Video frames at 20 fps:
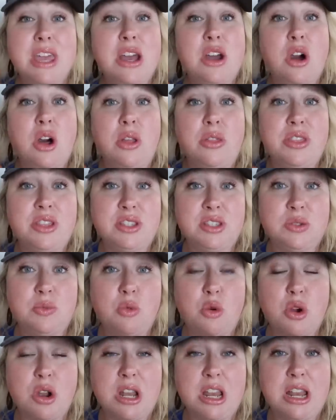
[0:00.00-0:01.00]
They called
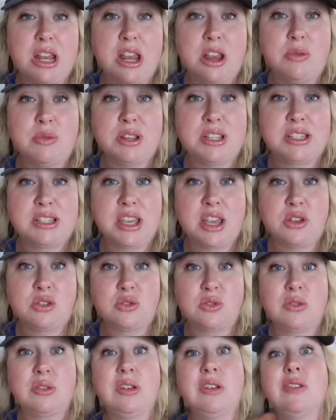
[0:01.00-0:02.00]
this morning and
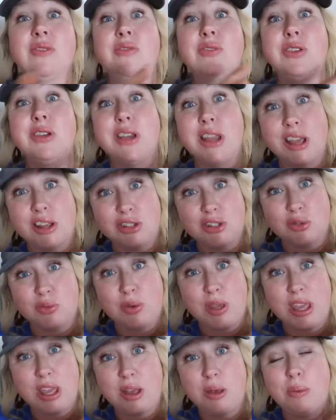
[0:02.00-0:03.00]
rescheduled for
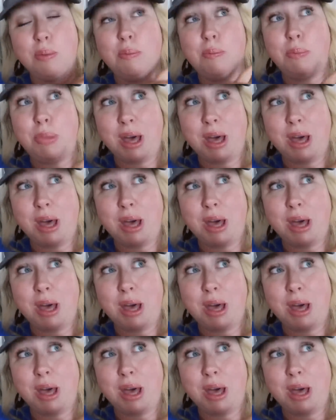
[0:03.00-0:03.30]
next week,